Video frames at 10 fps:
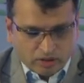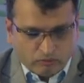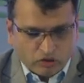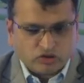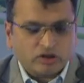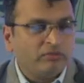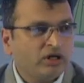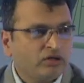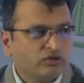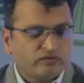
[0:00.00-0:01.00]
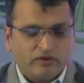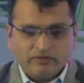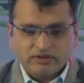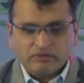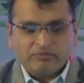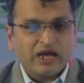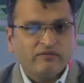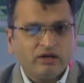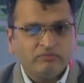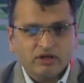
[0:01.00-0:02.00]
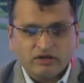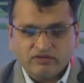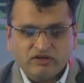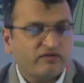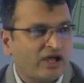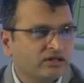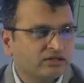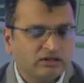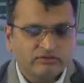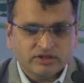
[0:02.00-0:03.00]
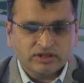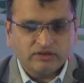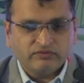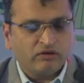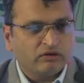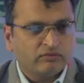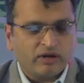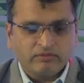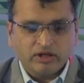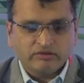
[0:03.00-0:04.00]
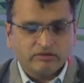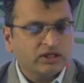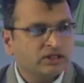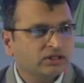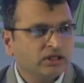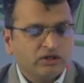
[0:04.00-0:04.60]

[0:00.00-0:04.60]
most commonly used valve is the my because of the financial reason, followed by Medtronics.